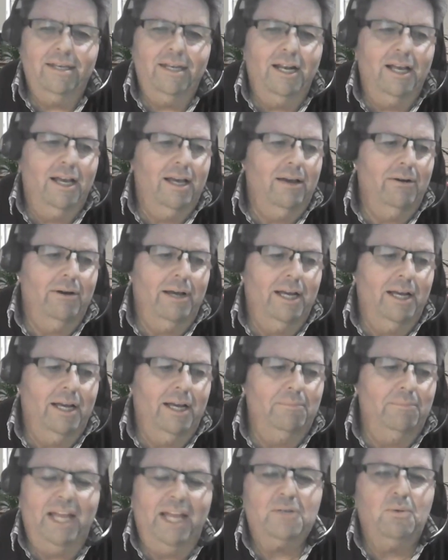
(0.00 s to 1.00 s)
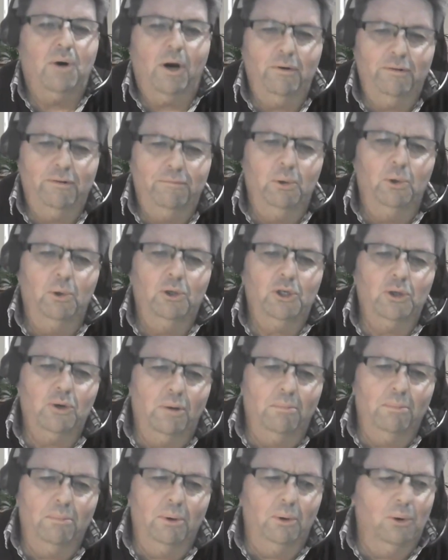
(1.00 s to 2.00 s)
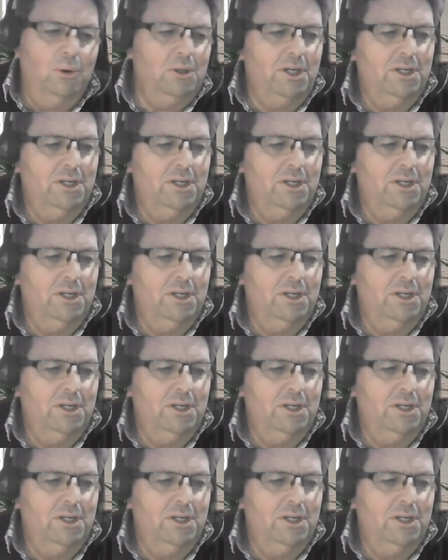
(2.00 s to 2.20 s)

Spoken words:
That's why we've brought you on board,